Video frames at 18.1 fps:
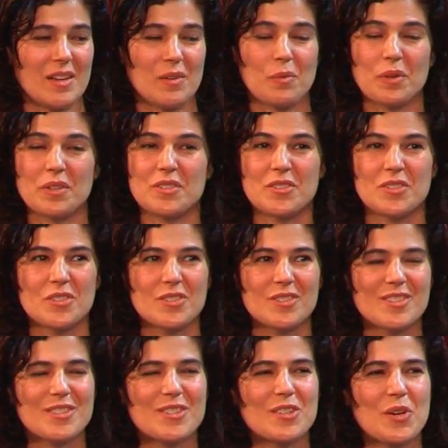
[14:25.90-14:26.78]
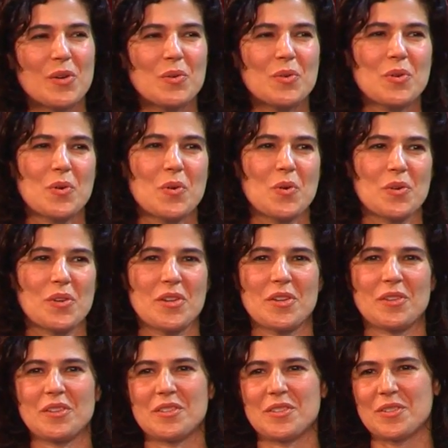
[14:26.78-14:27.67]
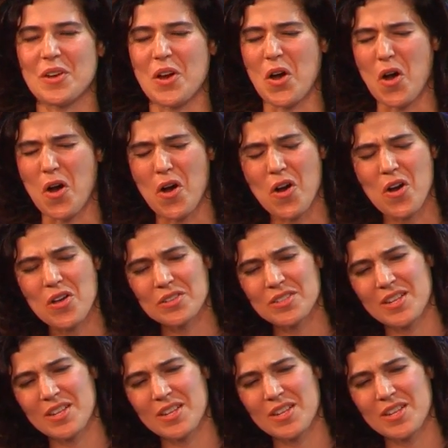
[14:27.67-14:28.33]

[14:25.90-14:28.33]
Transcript: It was so cool. You know, these all